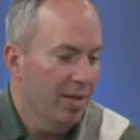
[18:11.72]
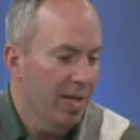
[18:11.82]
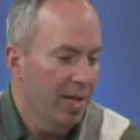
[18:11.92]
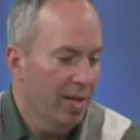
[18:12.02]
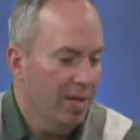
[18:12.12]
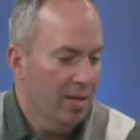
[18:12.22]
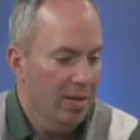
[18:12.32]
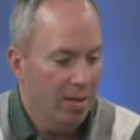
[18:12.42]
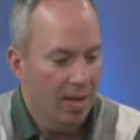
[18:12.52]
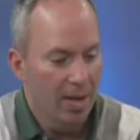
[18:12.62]
day,
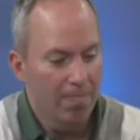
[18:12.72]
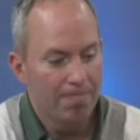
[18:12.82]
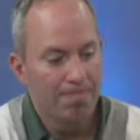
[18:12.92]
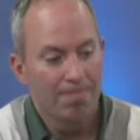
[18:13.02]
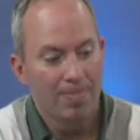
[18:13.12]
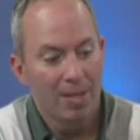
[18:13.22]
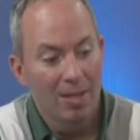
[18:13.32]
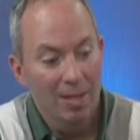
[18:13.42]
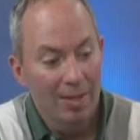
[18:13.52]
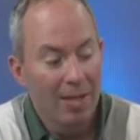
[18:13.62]

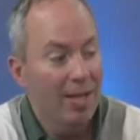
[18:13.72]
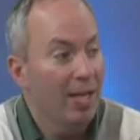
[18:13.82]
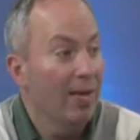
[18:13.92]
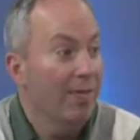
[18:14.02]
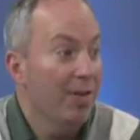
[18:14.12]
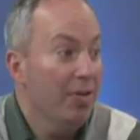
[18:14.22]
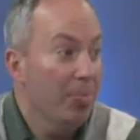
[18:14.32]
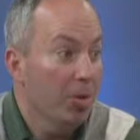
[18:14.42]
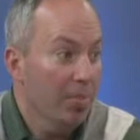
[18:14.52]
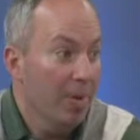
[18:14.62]
they didn't have
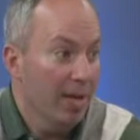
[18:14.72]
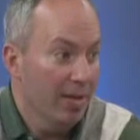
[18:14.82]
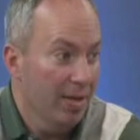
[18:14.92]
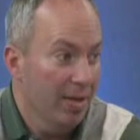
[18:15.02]
Facebook back then.